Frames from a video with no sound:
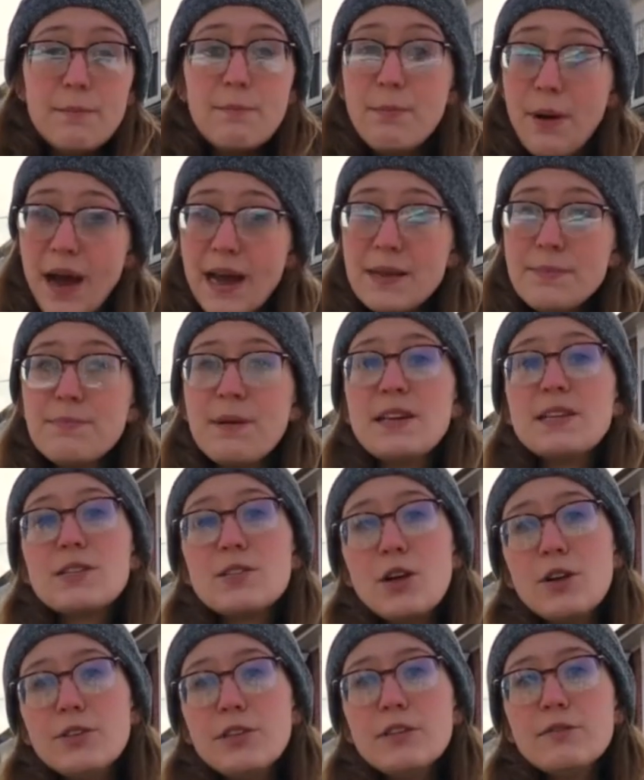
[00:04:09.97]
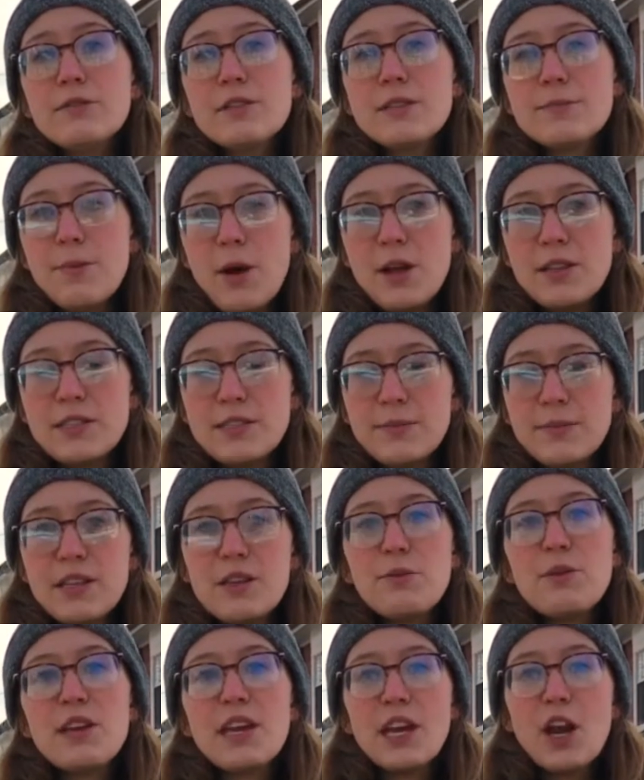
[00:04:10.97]
But by salting
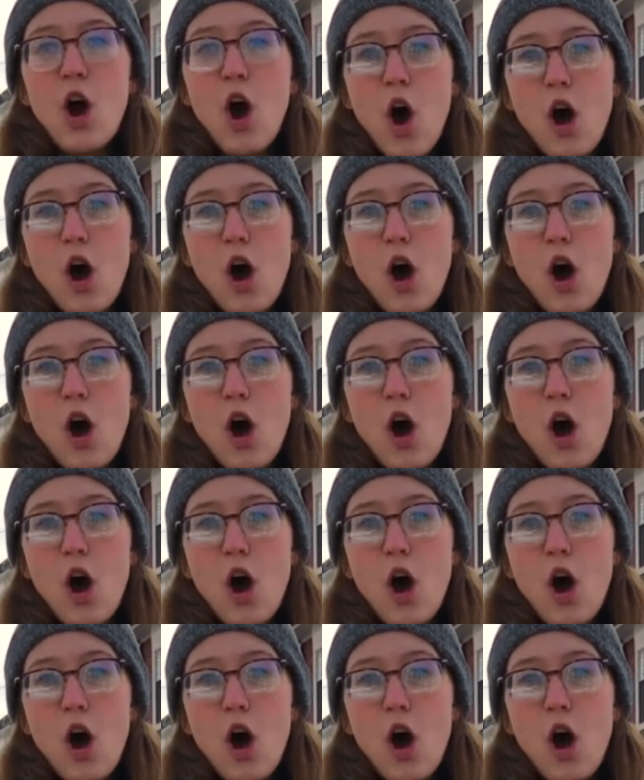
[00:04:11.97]
responsibly, we can